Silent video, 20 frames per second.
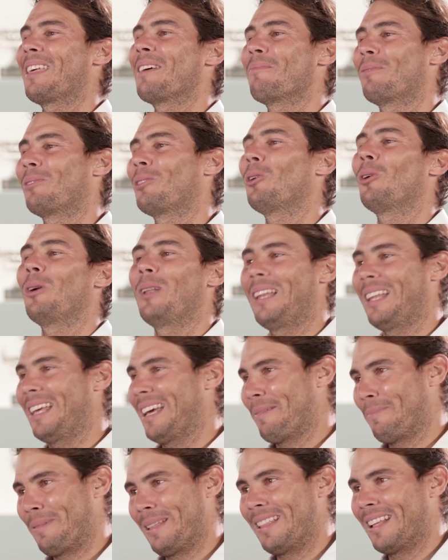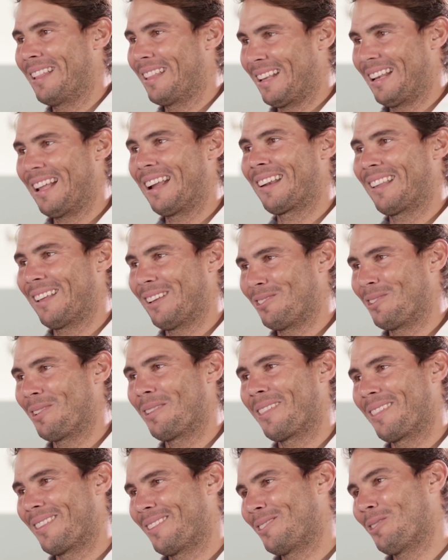I'm not someone who's
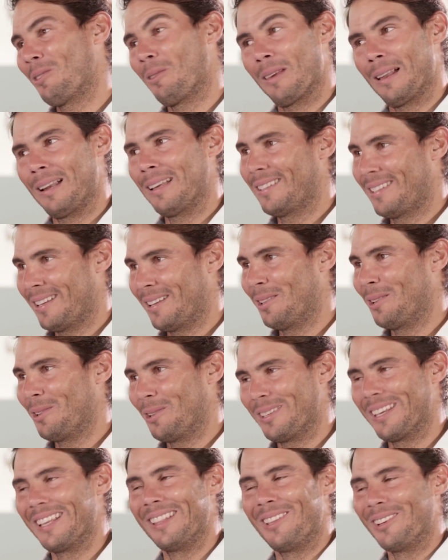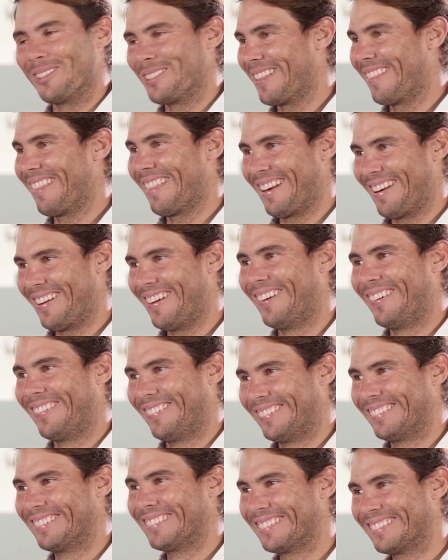hooked on their social media,
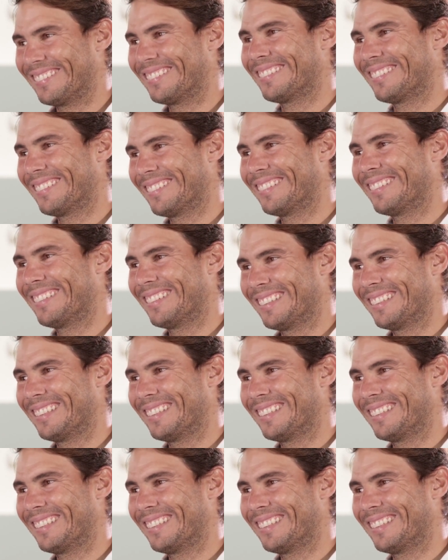if I'm being